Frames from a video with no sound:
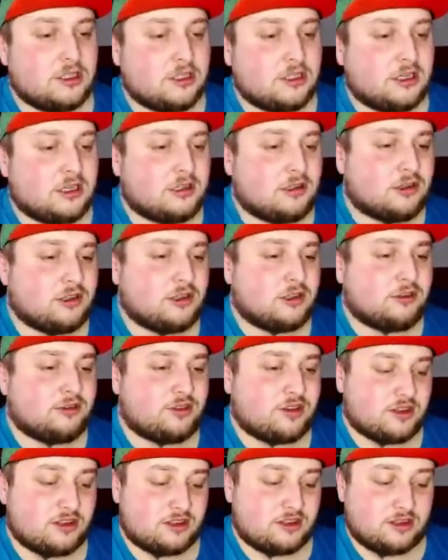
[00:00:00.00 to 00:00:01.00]
I don't. If
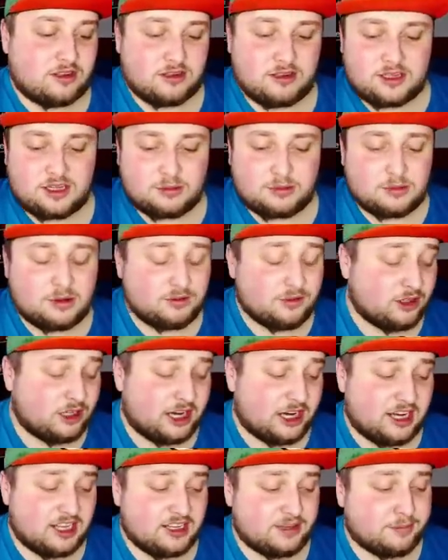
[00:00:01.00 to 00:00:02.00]
some of you
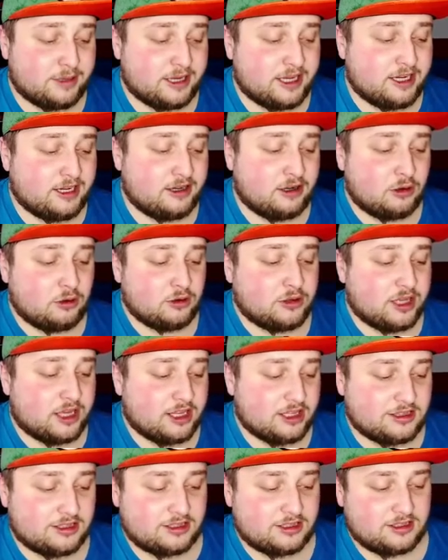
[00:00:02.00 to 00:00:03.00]
guys may know
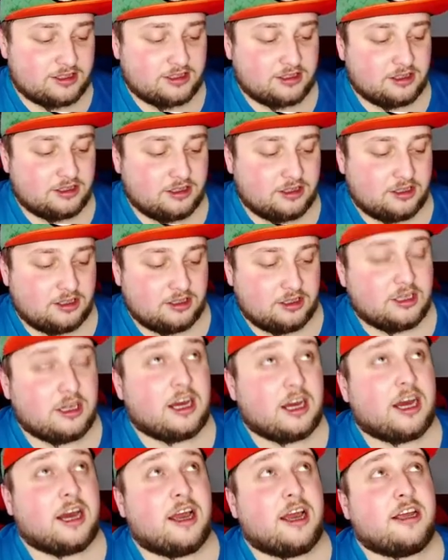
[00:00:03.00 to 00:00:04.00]
that
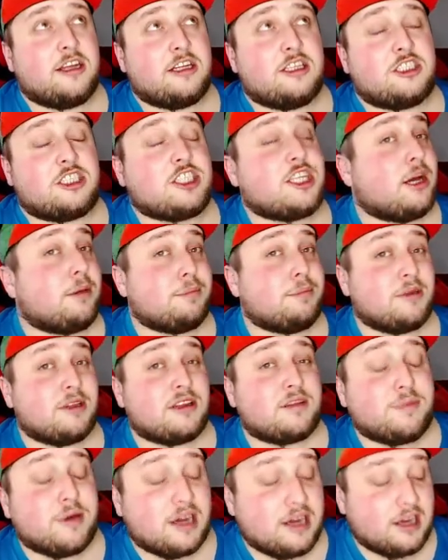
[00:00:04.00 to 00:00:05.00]
in
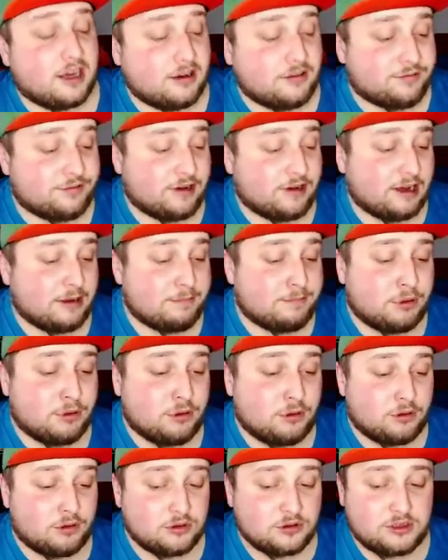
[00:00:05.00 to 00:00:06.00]
Champion's Path I
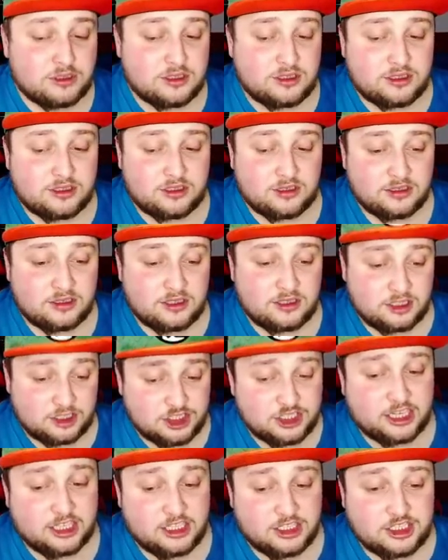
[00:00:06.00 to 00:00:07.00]
pulled the
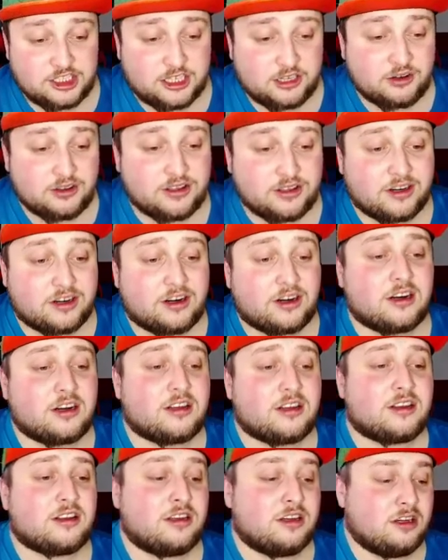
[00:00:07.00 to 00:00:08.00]
shiny
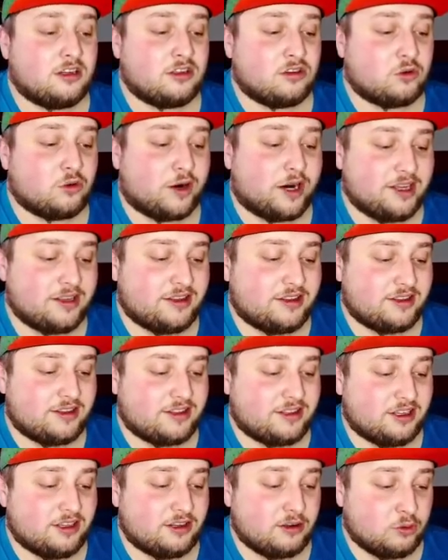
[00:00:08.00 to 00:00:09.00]
Charizard
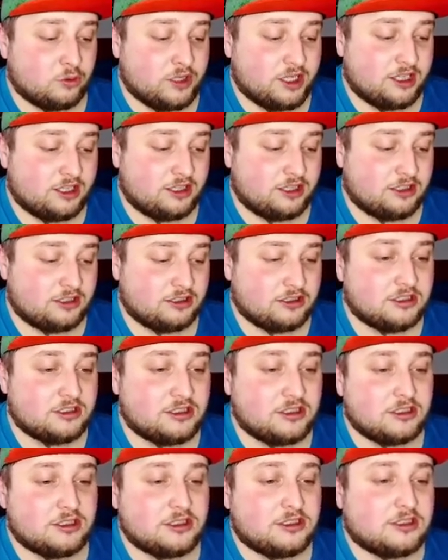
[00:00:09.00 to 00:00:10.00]
twice in a week.
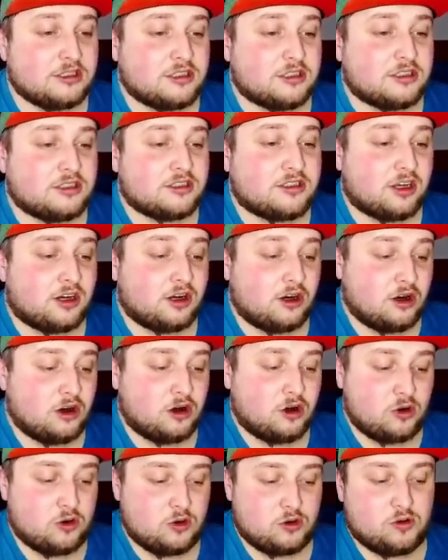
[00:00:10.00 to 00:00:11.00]

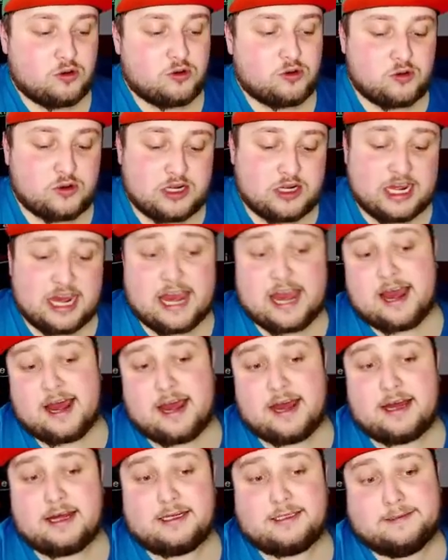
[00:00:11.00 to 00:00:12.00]
So
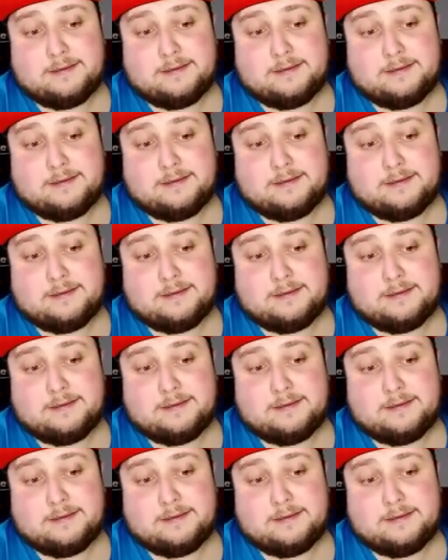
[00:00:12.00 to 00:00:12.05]
yeah,